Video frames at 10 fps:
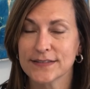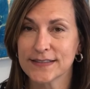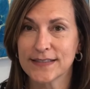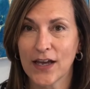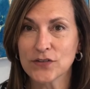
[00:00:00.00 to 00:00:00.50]
to
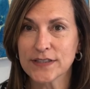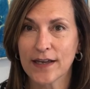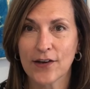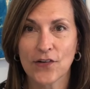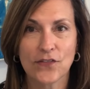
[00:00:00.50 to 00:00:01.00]

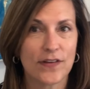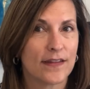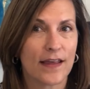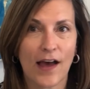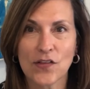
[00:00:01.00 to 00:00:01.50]
downtown, the
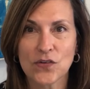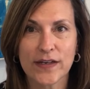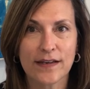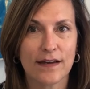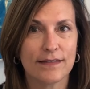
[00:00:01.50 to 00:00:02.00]

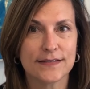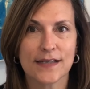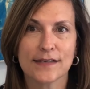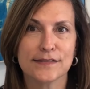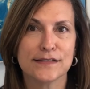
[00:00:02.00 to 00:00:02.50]
Galleria, and the
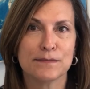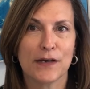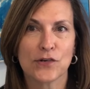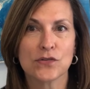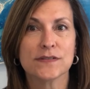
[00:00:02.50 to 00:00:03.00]
Texas
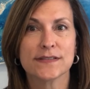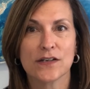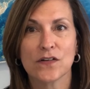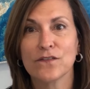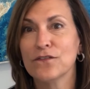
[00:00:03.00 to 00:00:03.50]
Medical
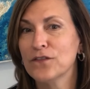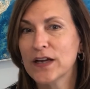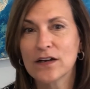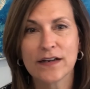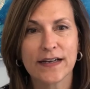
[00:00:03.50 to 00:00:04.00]
Center
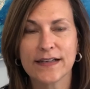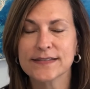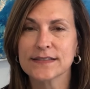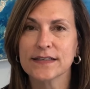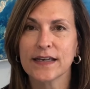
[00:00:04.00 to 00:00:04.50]
very
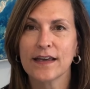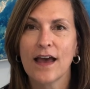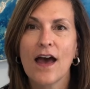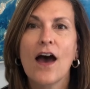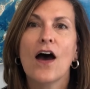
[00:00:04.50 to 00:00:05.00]
easily.
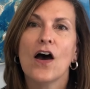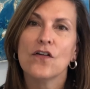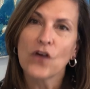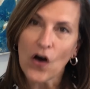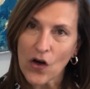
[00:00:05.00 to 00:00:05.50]

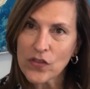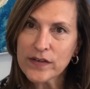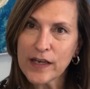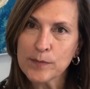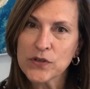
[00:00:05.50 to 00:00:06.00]
Of all the
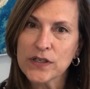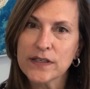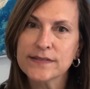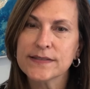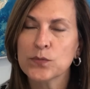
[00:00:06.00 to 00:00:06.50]

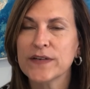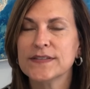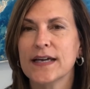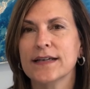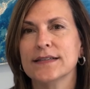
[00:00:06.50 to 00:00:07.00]
neighborhoods that we've
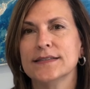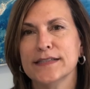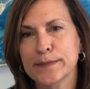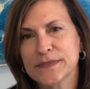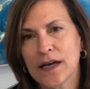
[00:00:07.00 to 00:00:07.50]
taken a
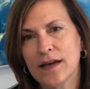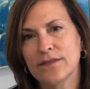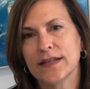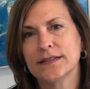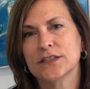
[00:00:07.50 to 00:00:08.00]
deep dive
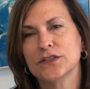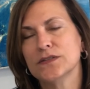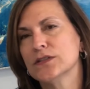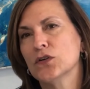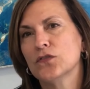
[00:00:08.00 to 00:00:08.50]
into
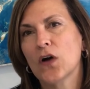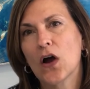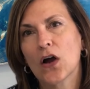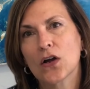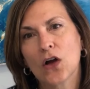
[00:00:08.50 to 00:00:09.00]
so
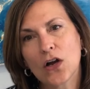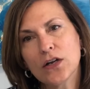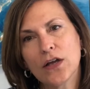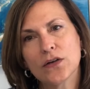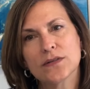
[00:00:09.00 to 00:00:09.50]
far,
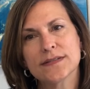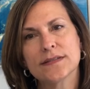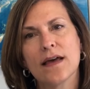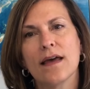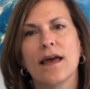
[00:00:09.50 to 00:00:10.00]
Garden Oaks
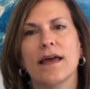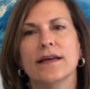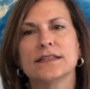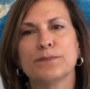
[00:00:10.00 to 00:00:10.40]
is